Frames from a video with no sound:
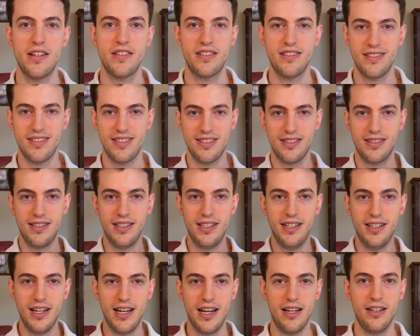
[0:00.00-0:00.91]
is it the
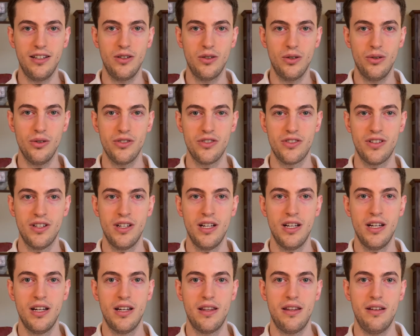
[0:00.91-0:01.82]
angles
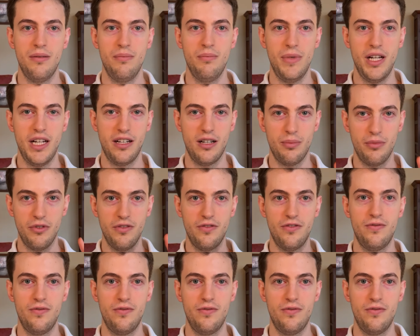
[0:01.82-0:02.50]
that make up the,